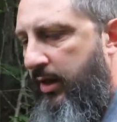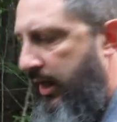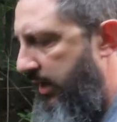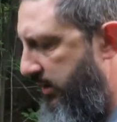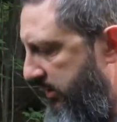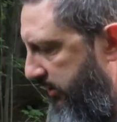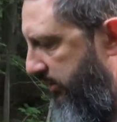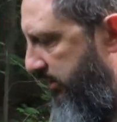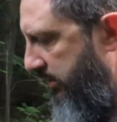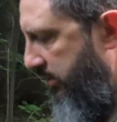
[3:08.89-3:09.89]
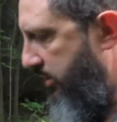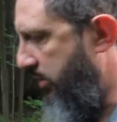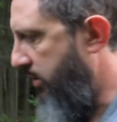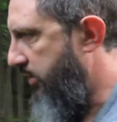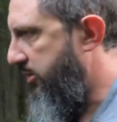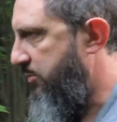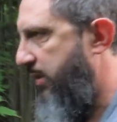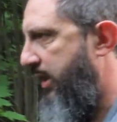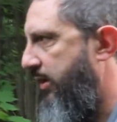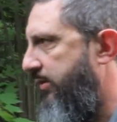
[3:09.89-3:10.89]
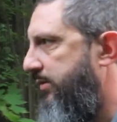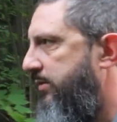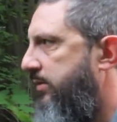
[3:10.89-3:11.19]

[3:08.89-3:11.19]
And this cure that's been out